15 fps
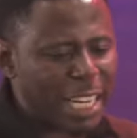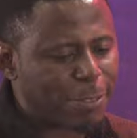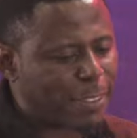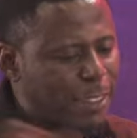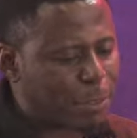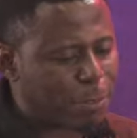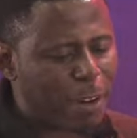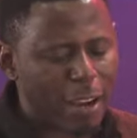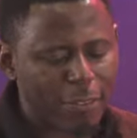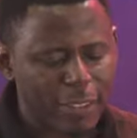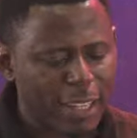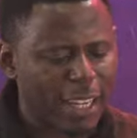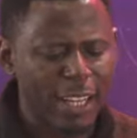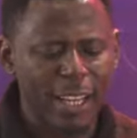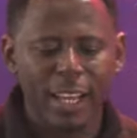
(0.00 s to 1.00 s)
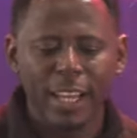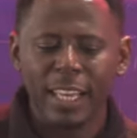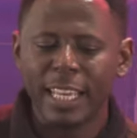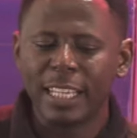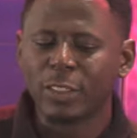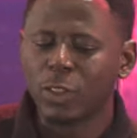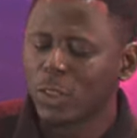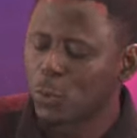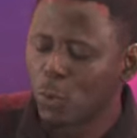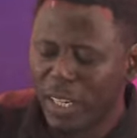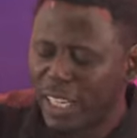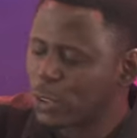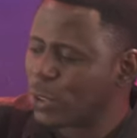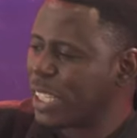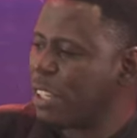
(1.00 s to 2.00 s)
left the father. He just
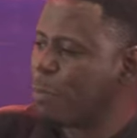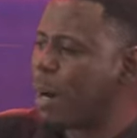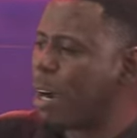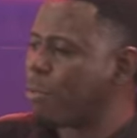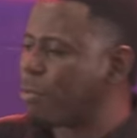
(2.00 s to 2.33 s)
wanted to live